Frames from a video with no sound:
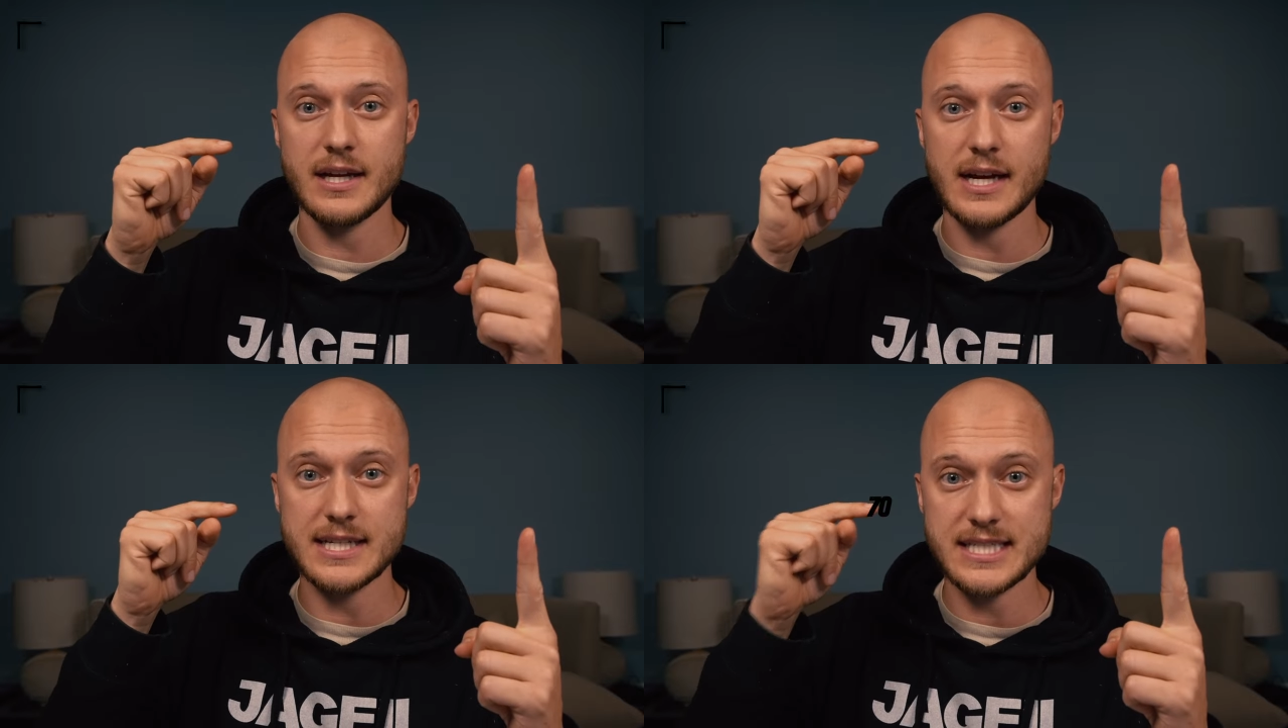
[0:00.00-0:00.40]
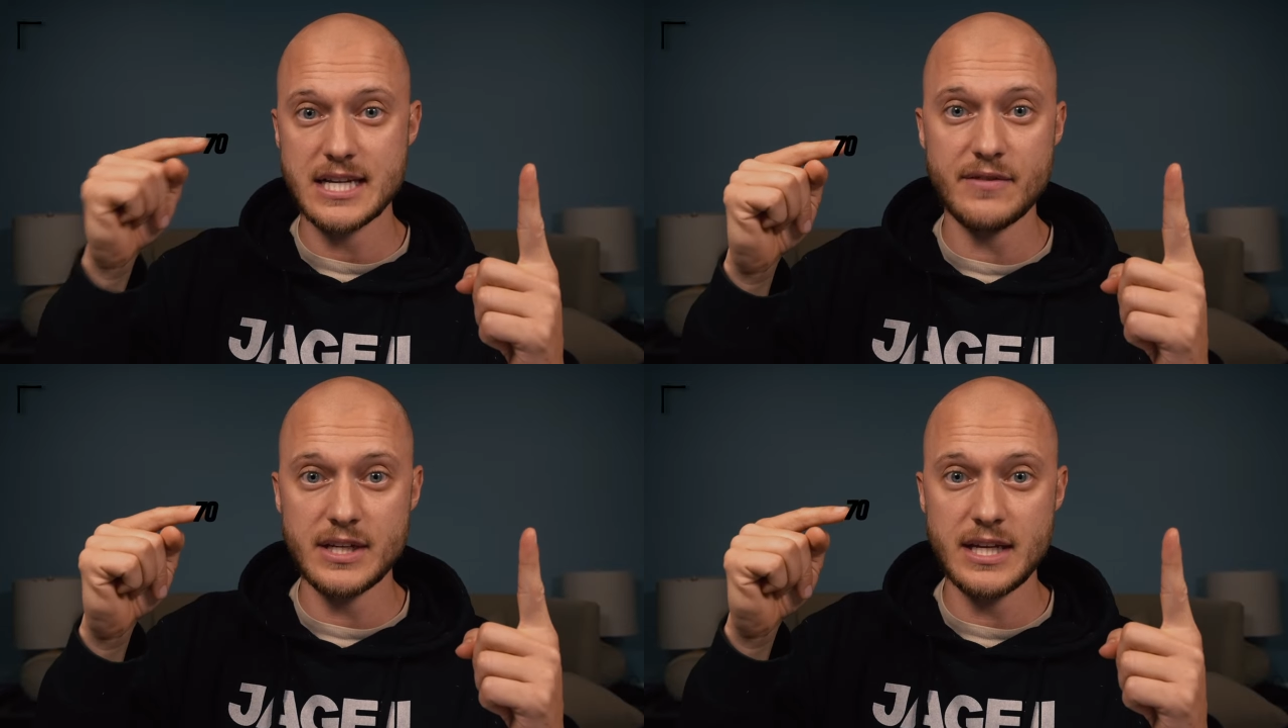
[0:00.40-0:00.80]
a, a,
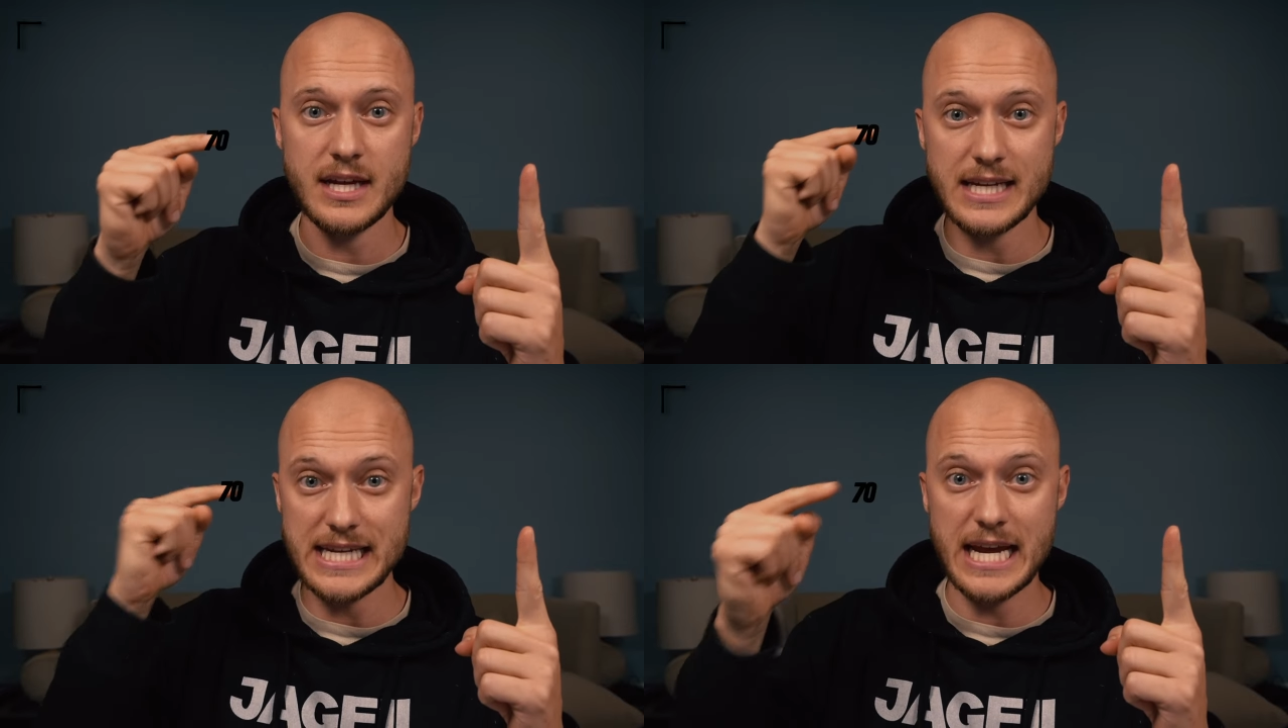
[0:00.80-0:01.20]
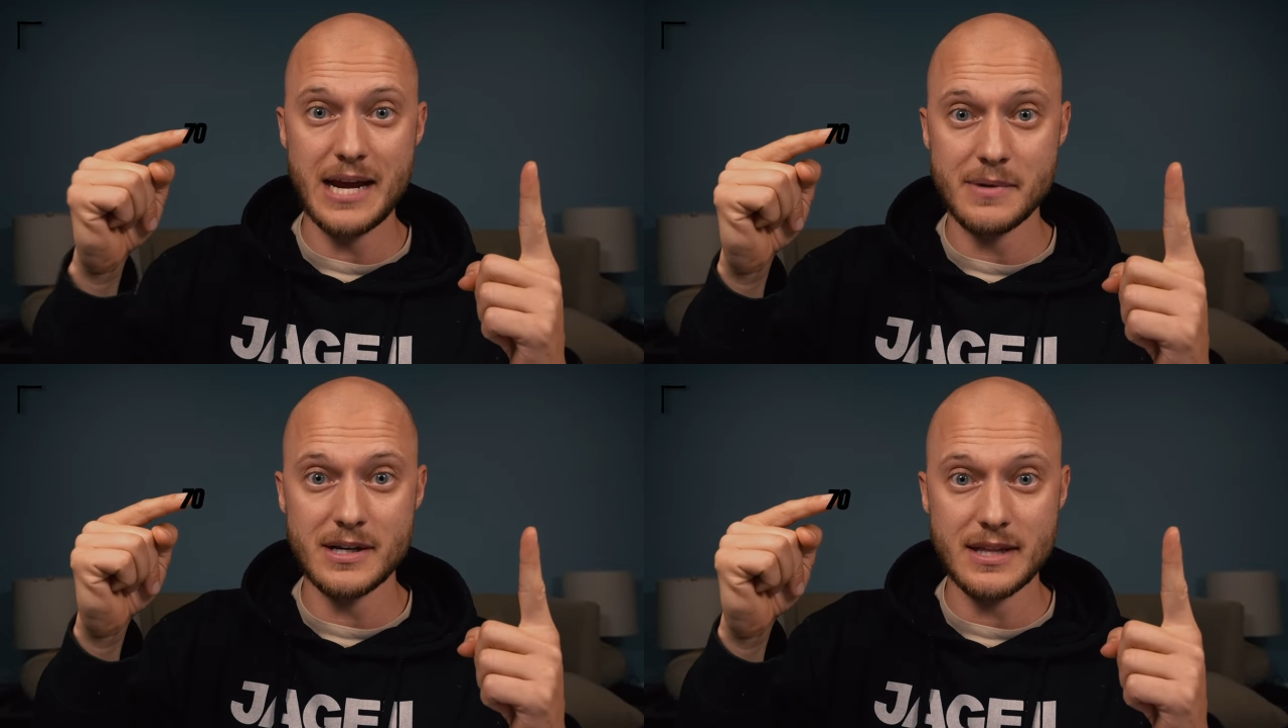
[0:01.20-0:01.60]
70
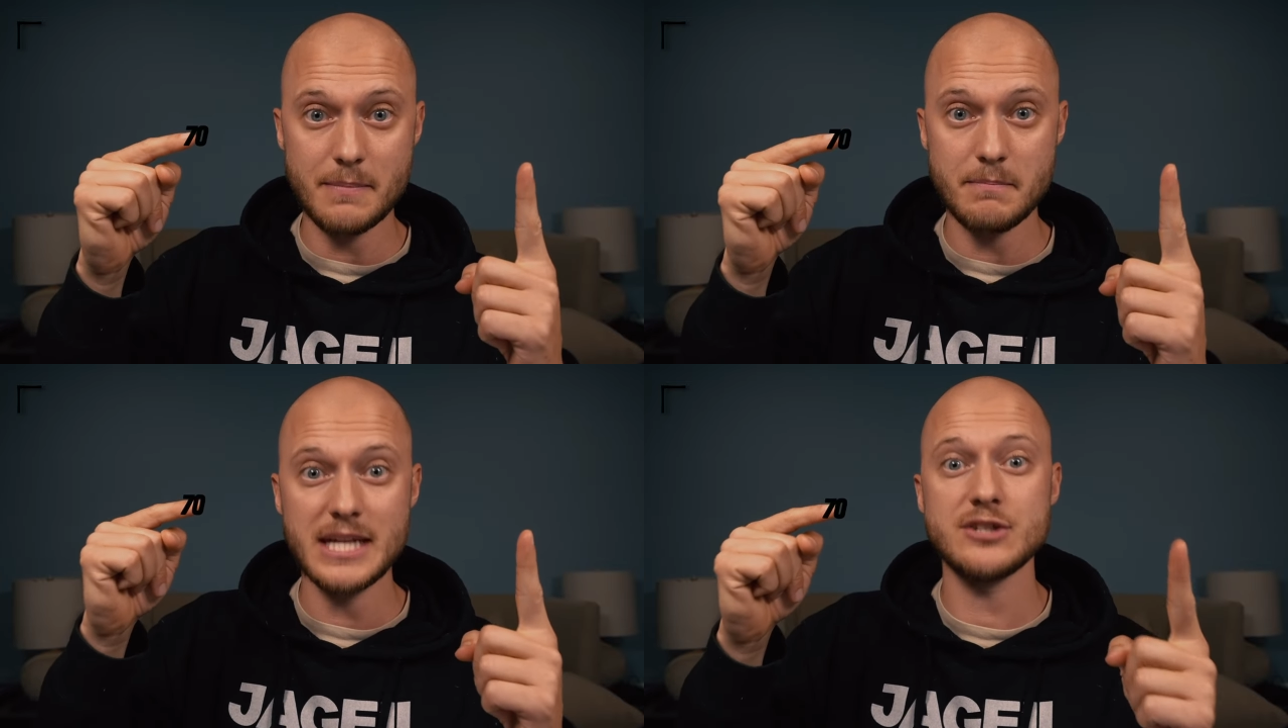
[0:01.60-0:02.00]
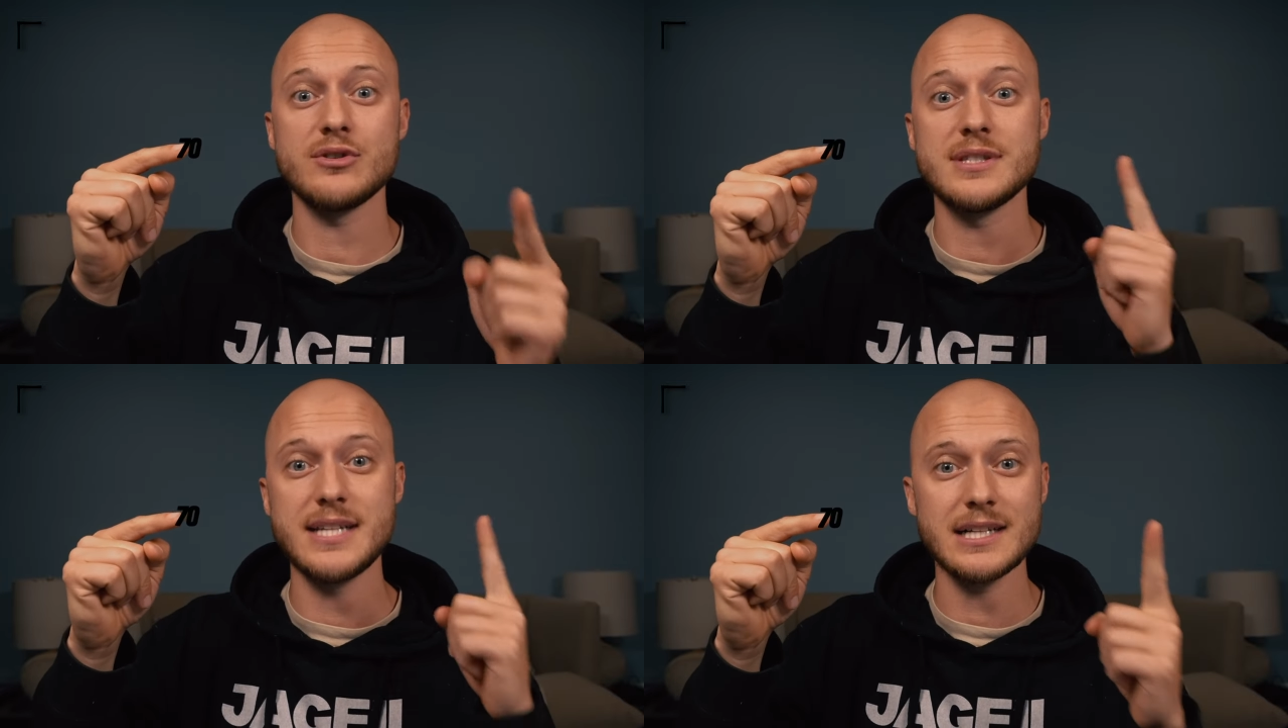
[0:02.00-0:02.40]
gamma, that means your
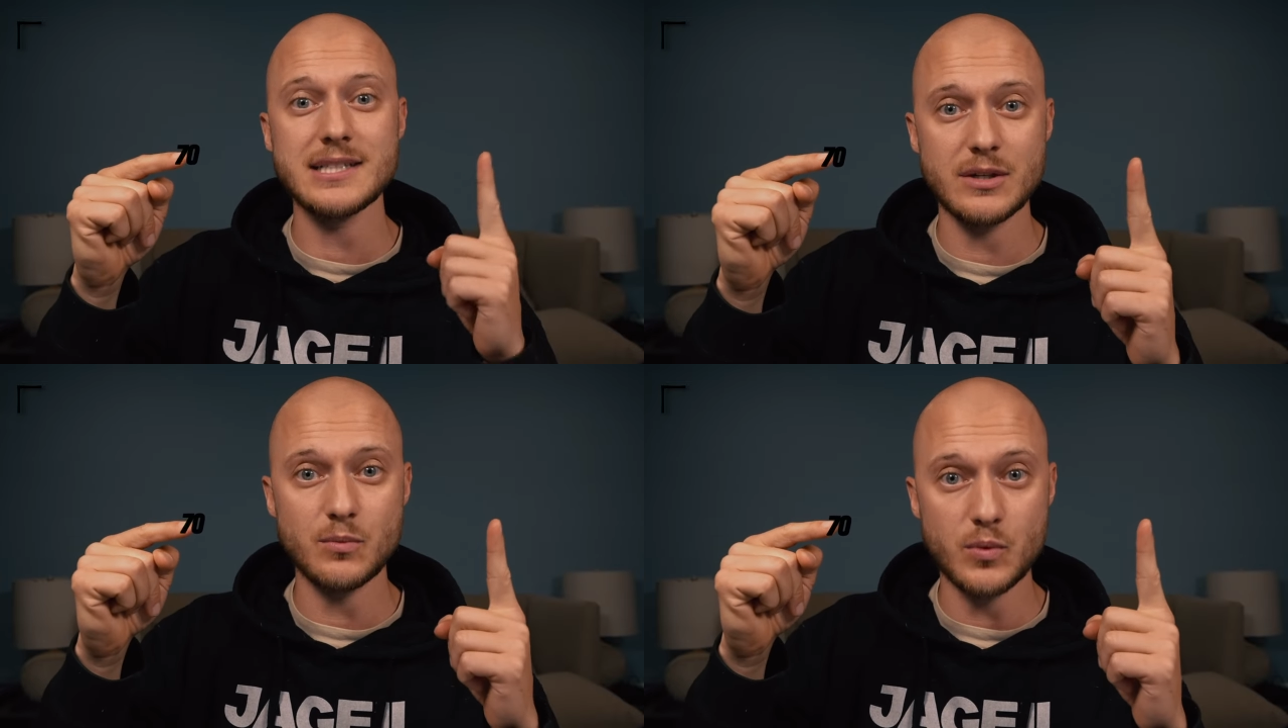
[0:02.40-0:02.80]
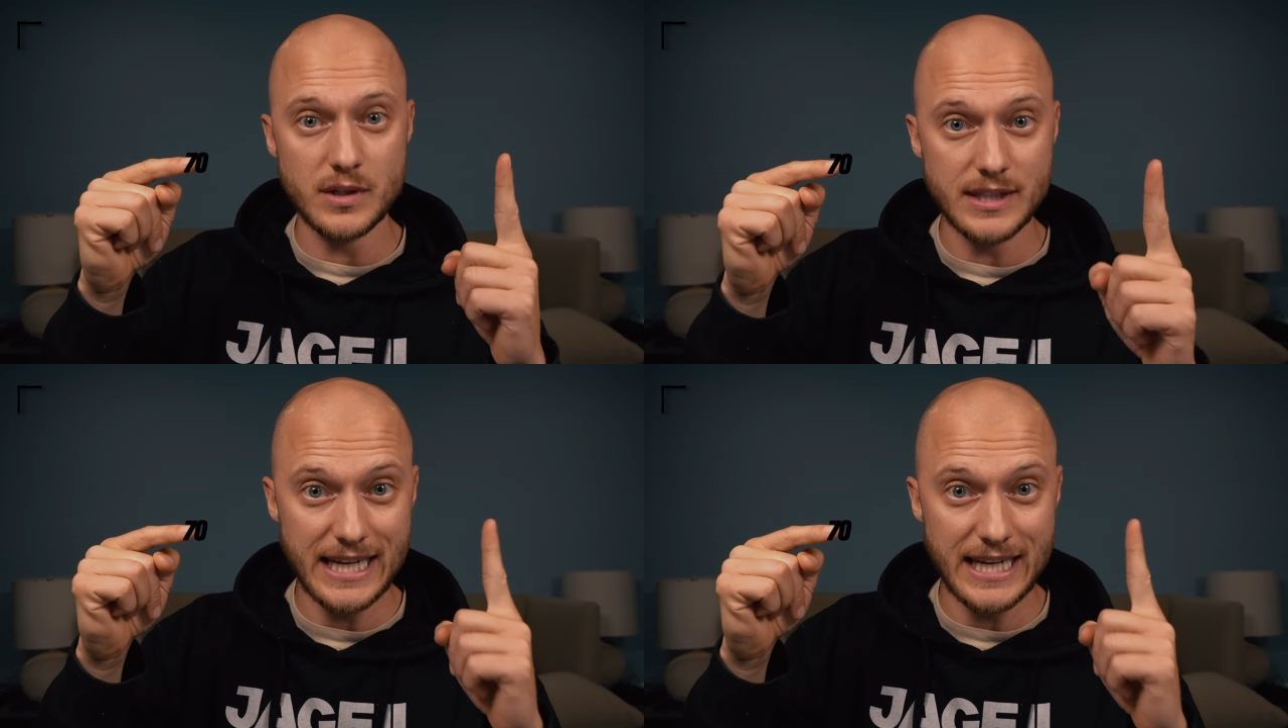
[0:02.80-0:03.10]
delta will